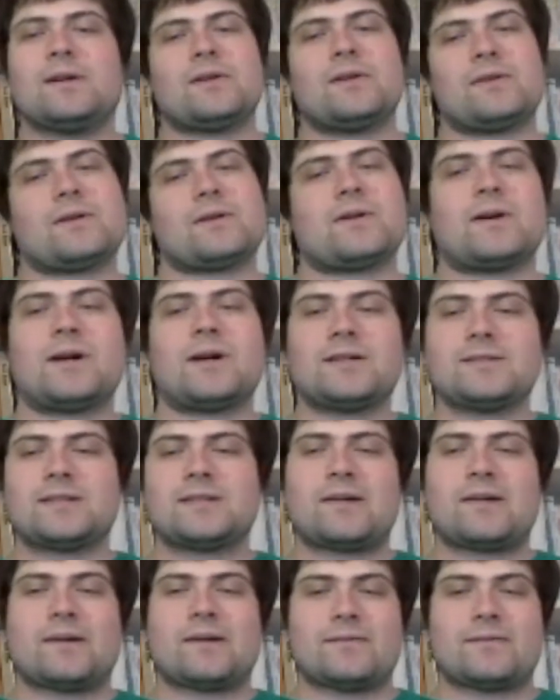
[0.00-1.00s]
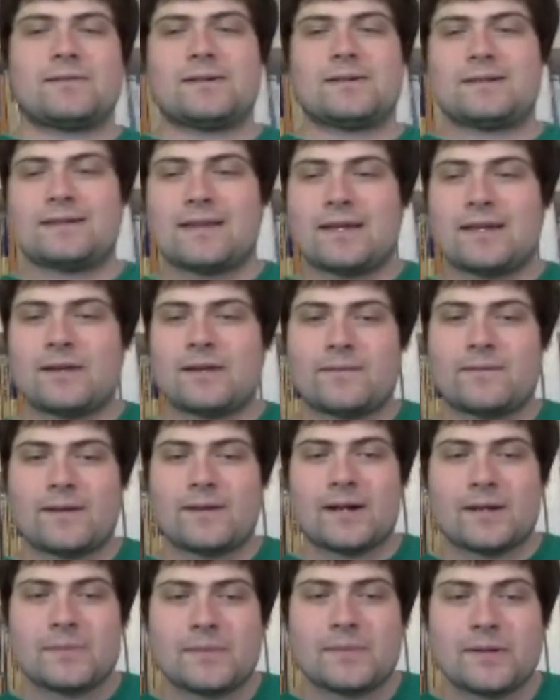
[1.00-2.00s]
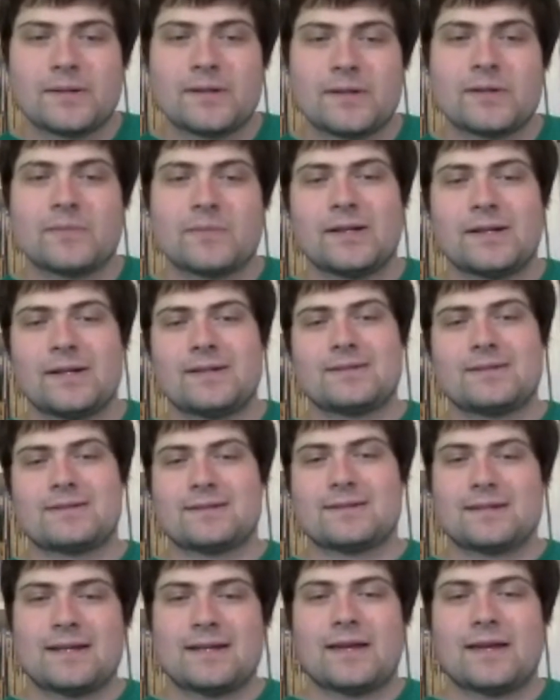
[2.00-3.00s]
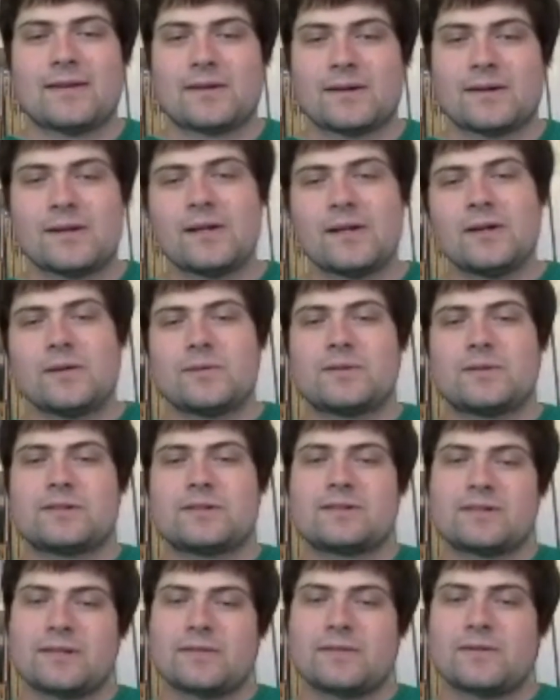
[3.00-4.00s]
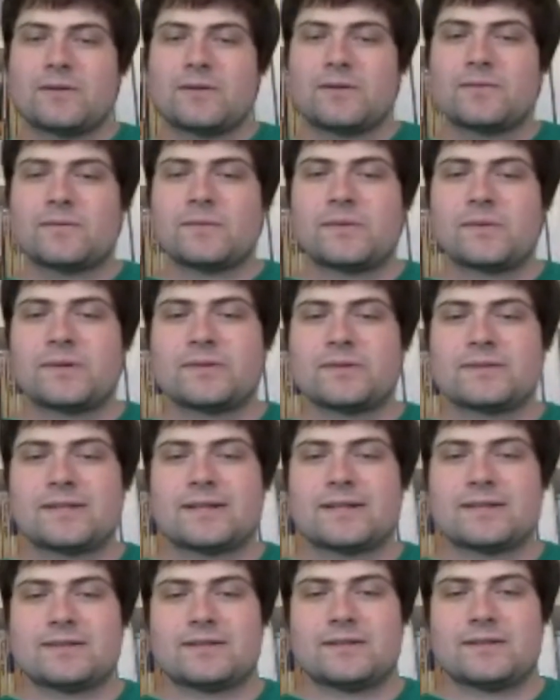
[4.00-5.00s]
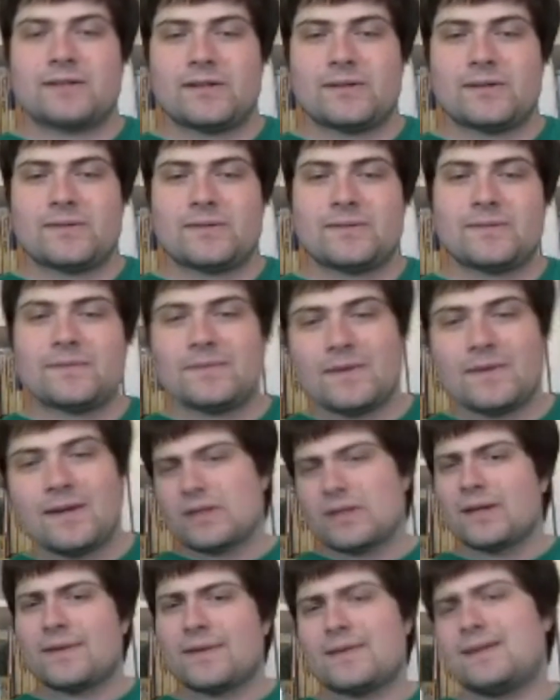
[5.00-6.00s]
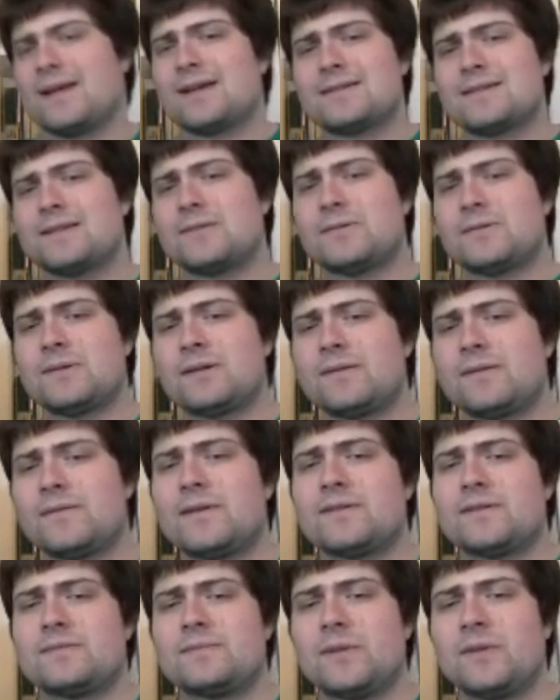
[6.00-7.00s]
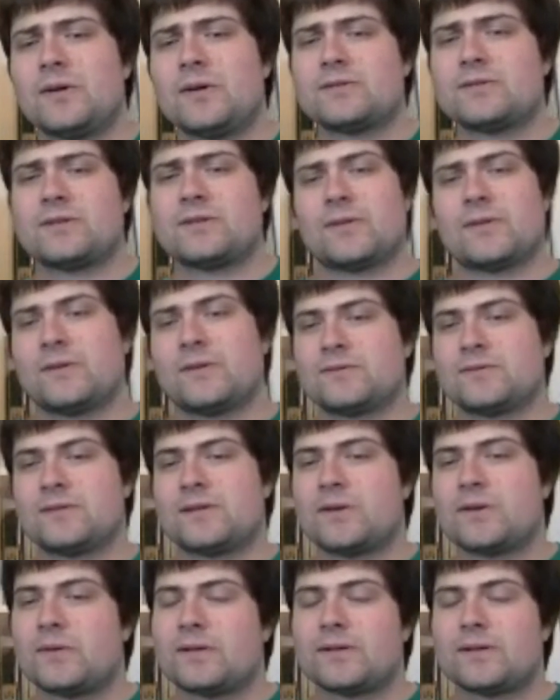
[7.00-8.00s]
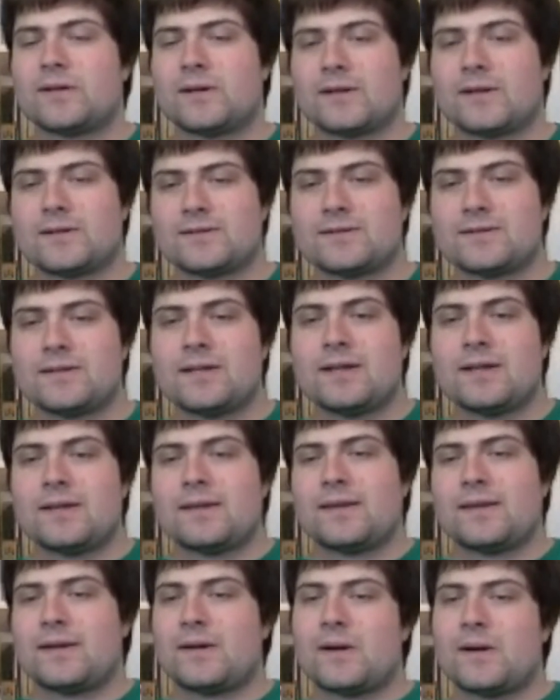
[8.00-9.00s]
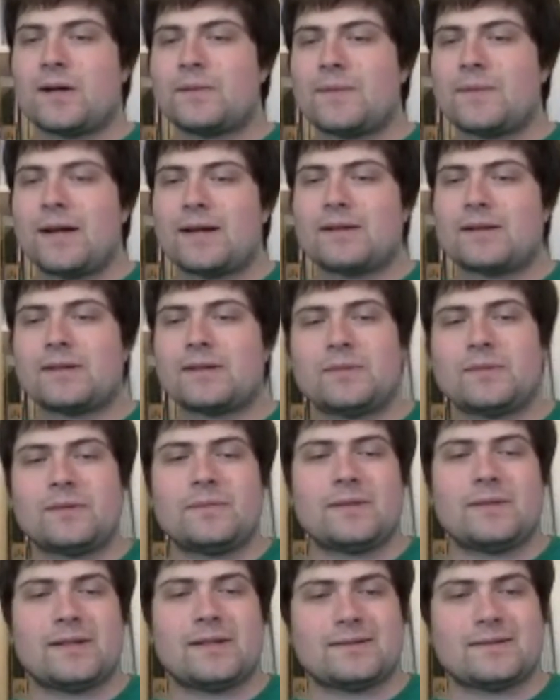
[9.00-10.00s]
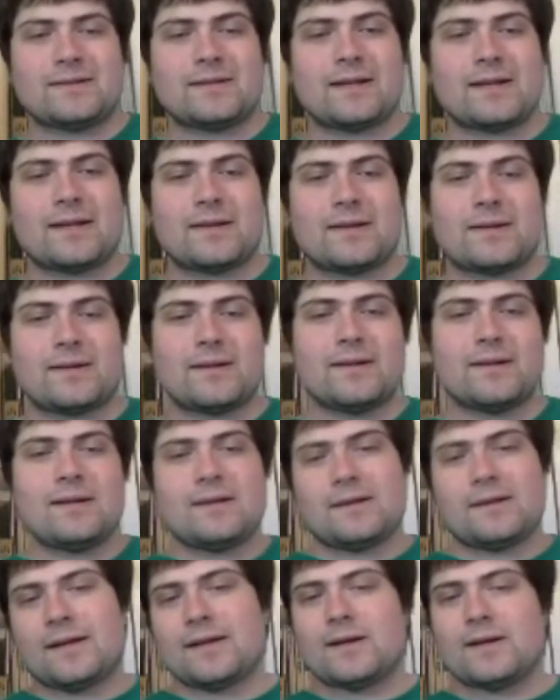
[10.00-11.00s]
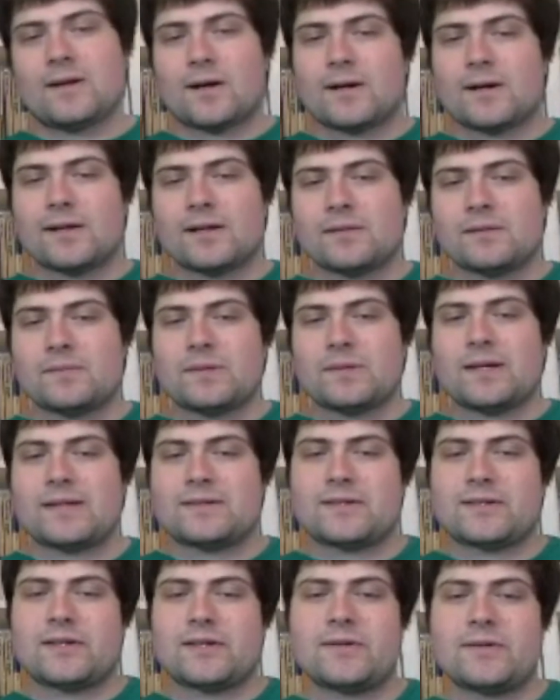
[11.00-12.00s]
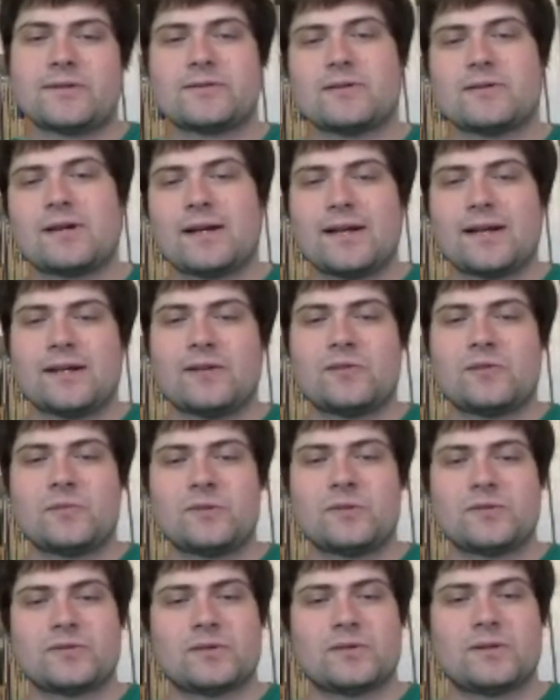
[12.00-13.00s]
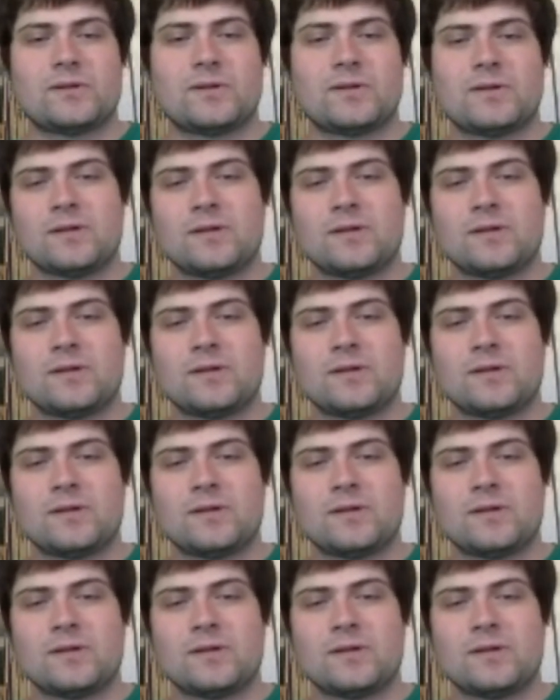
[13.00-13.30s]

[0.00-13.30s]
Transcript: The cost, however, is that you've got to put your minions together, which is difficult for most decks to do. The decks that will love this most are those with token cards that automatically put minions together, like Guardian Plateau and Triennial Patrol.